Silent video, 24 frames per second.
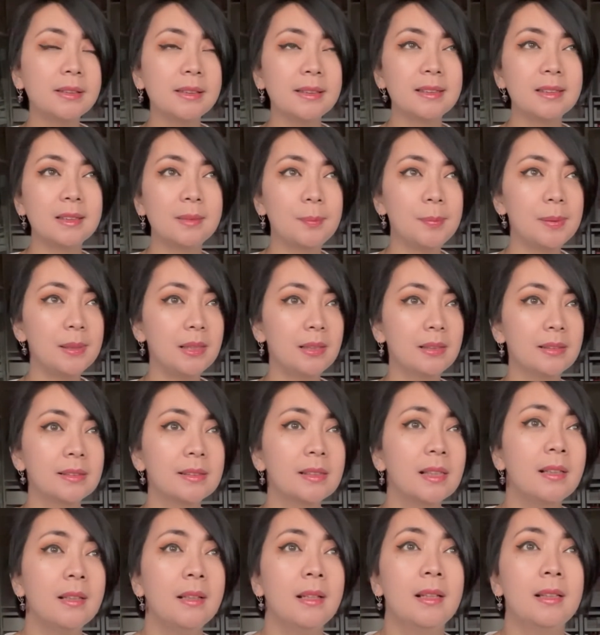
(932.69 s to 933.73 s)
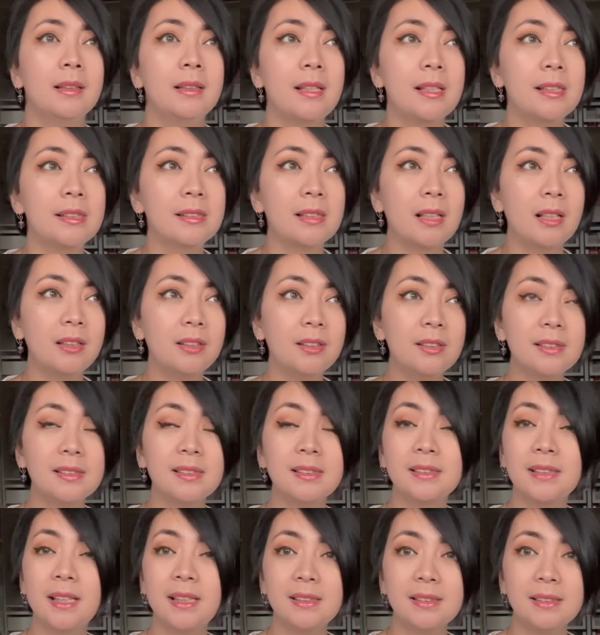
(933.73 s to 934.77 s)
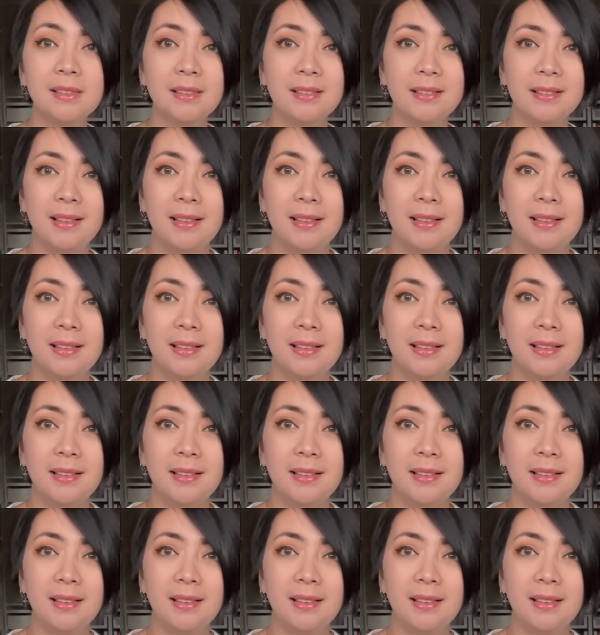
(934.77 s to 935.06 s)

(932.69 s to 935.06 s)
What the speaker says: It's because the sun set,